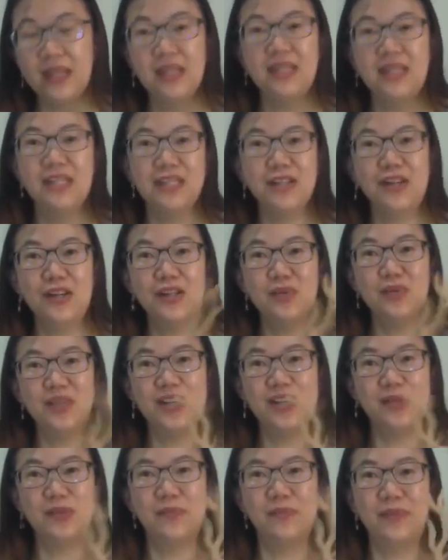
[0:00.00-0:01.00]
later on we are
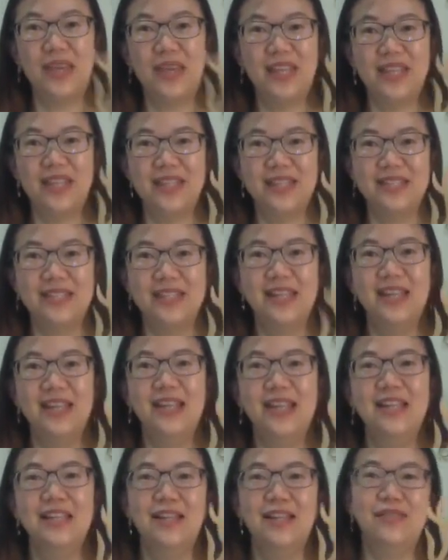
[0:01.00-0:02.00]
going to paint this.
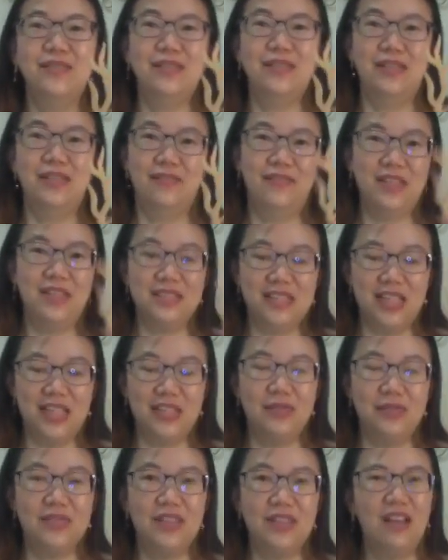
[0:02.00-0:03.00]
Now if let's say
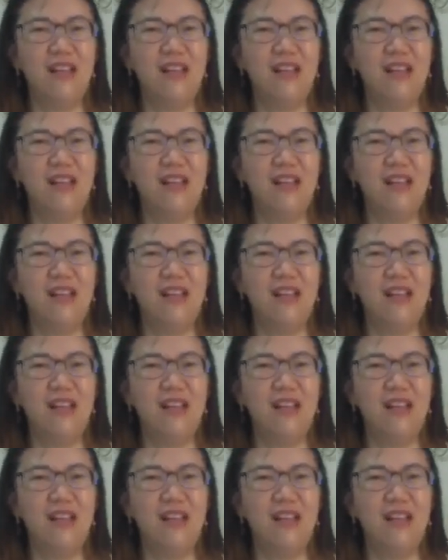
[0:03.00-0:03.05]
you say,